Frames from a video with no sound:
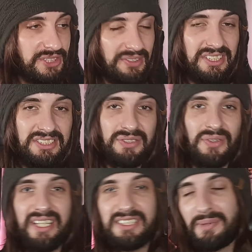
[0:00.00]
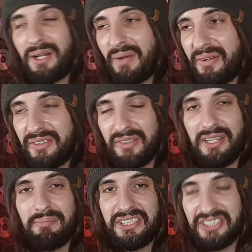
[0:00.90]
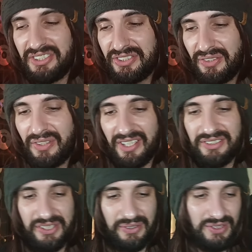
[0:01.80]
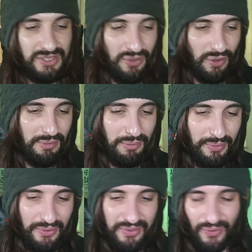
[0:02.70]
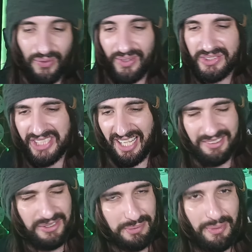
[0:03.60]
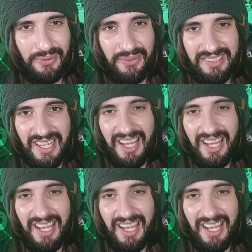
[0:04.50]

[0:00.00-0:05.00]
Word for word: during the story as well, while you're doing your missions, you can choose normal mode or challenge mode.